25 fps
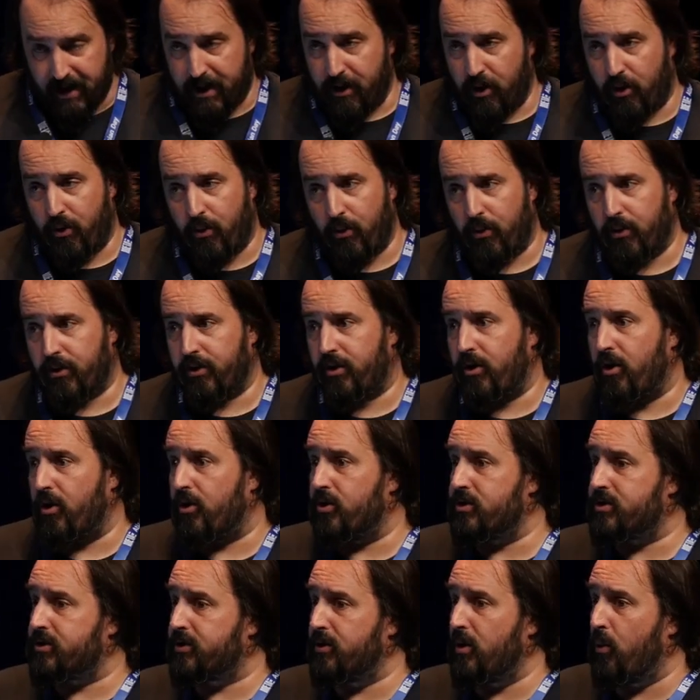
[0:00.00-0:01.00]
incurred
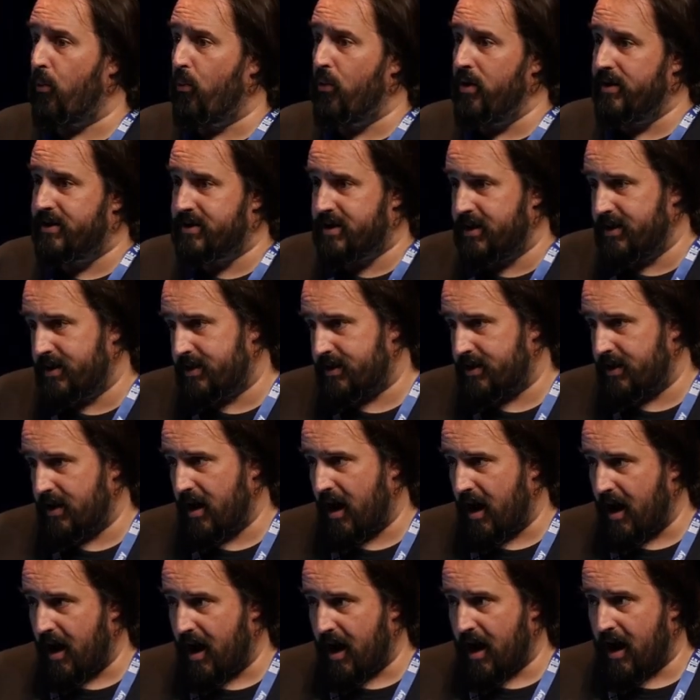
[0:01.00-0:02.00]
cost, which is
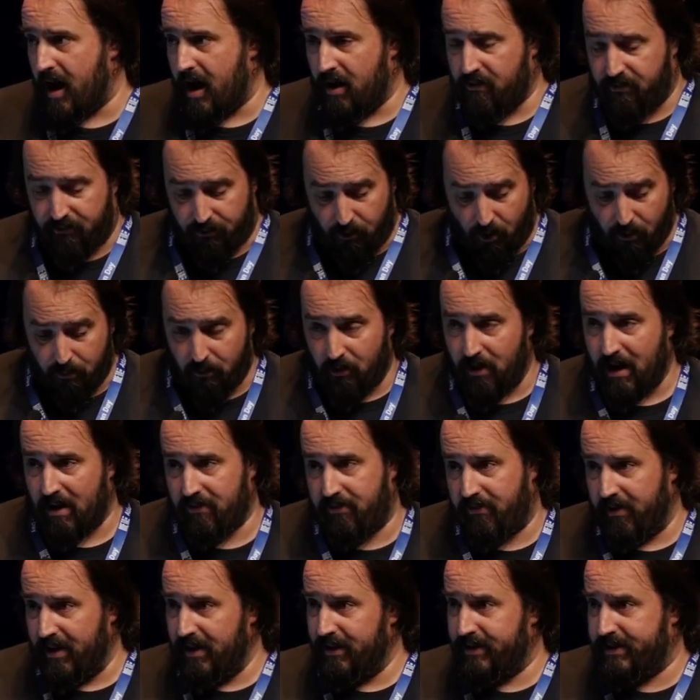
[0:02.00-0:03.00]
a formula
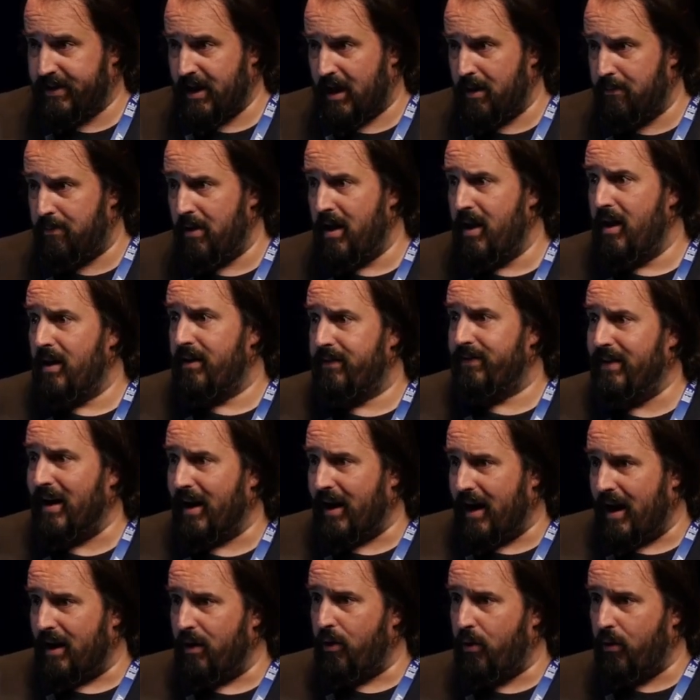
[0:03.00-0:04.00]
field type that
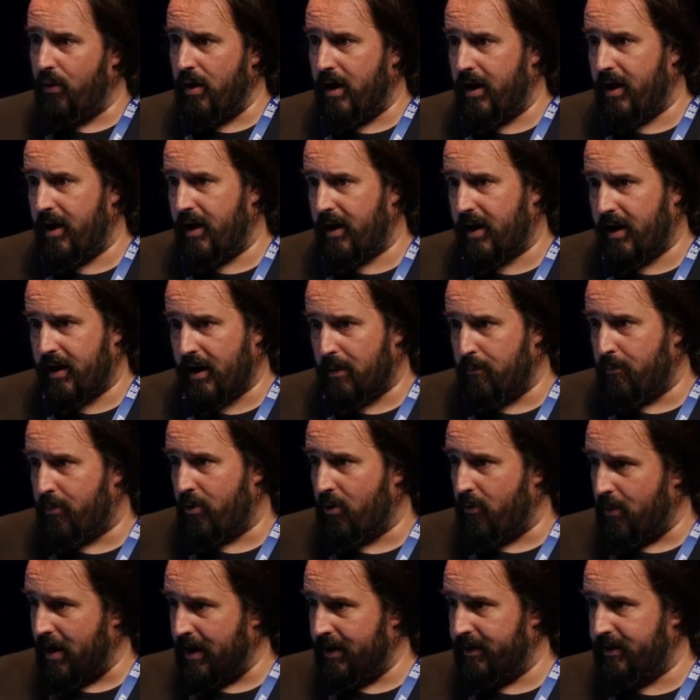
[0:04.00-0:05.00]
can
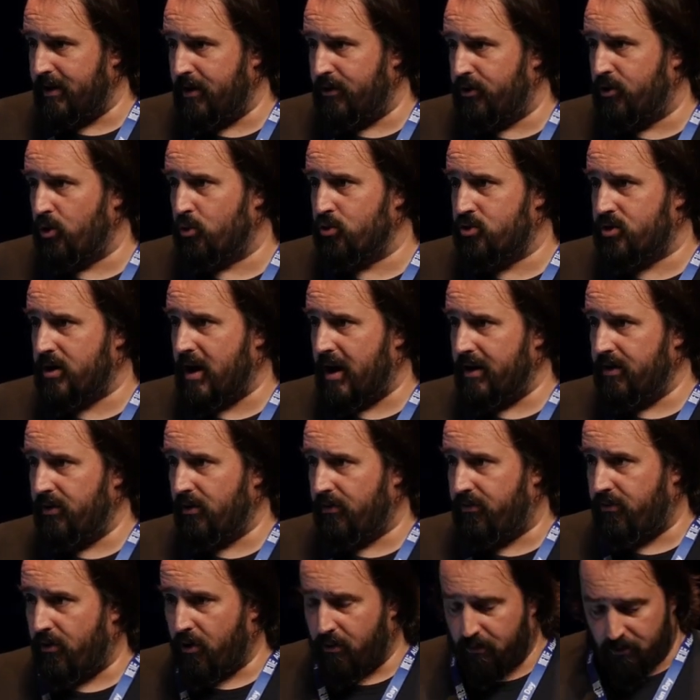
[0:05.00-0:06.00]
provide those kind of
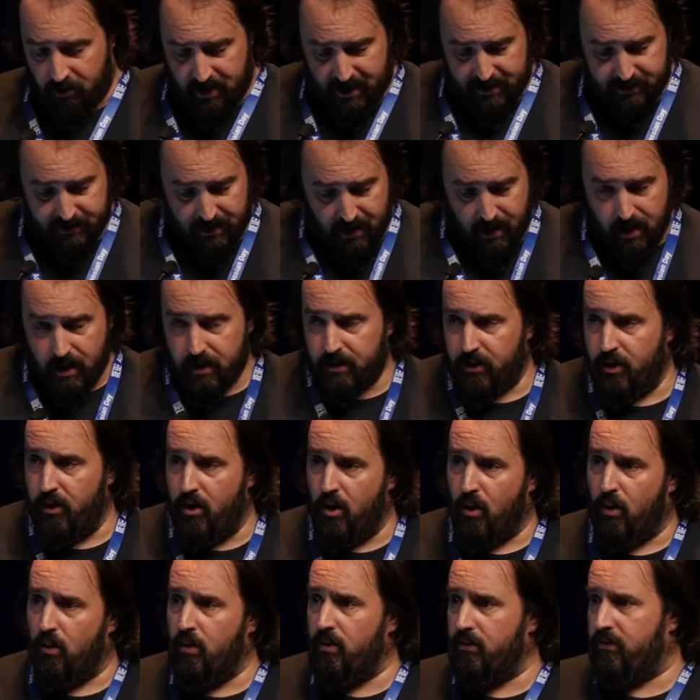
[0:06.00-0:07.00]
formulas,
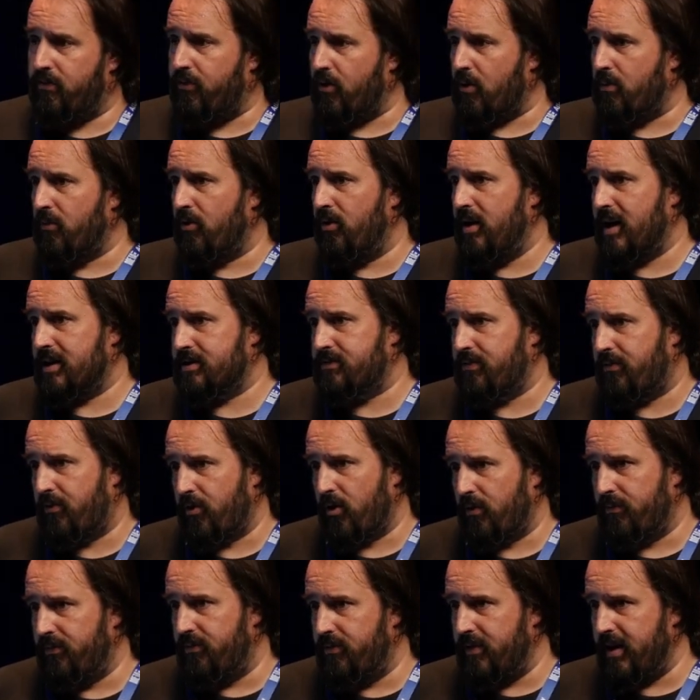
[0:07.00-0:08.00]
formulas
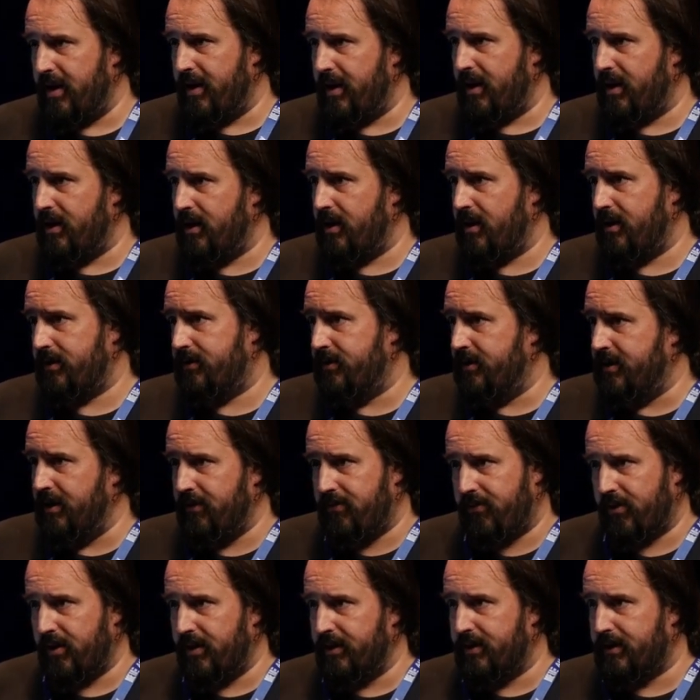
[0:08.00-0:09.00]
from
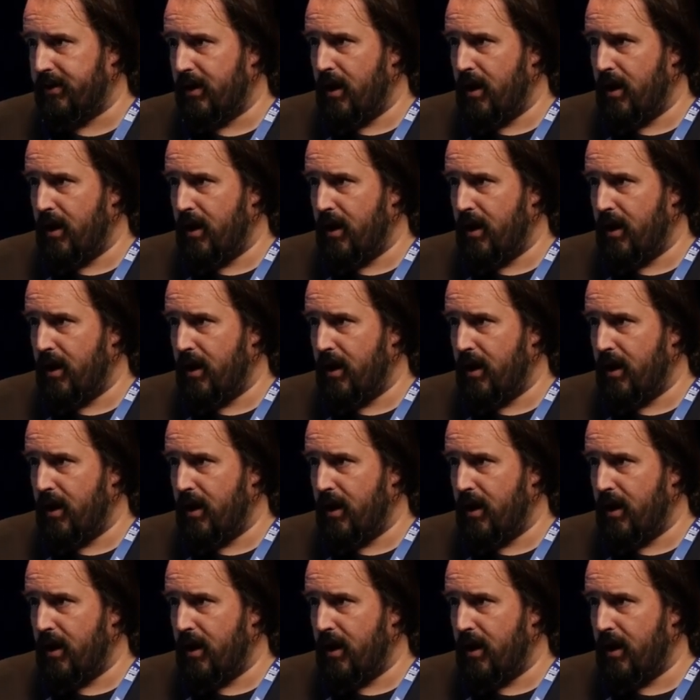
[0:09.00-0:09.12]
different